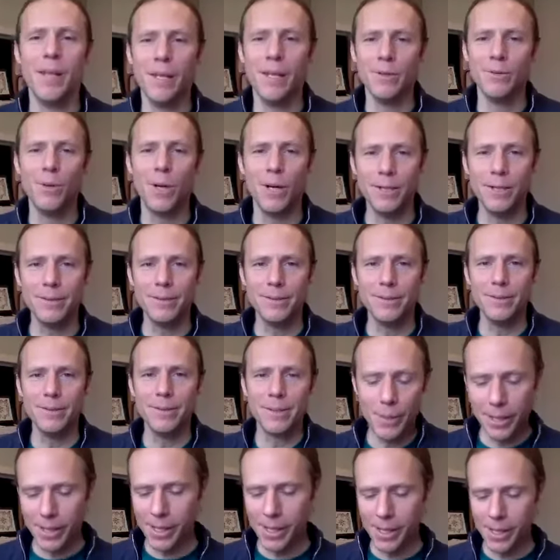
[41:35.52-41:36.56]
Well, it's
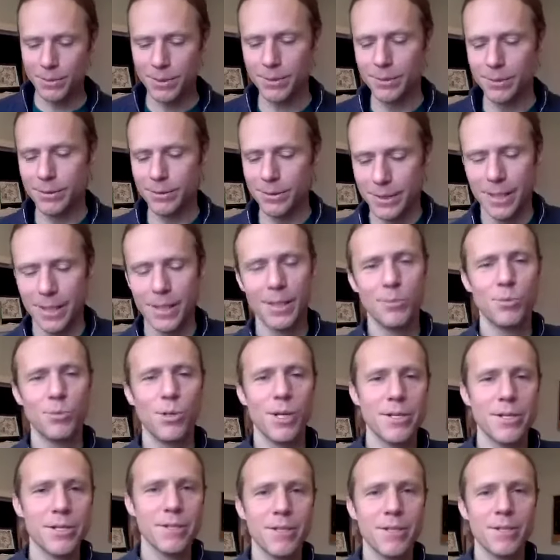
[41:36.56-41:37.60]
been an absolute
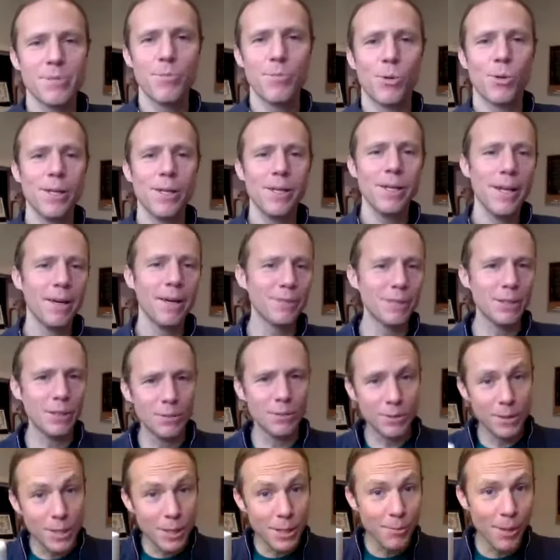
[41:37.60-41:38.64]
pleasure this morning, having a little
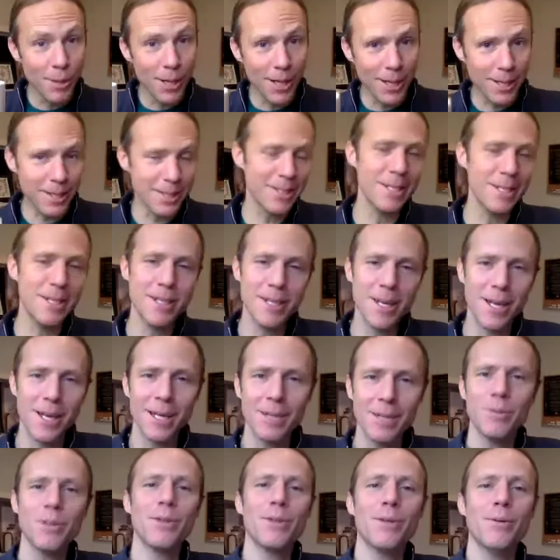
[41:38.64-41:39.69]
tea break, a tea
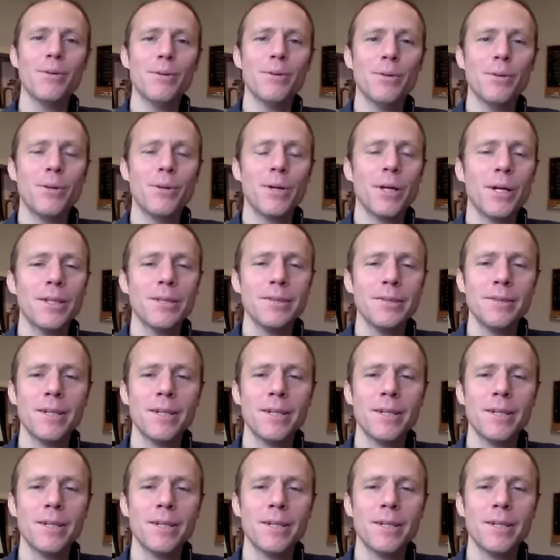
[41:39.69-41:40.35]
time with you, Luka.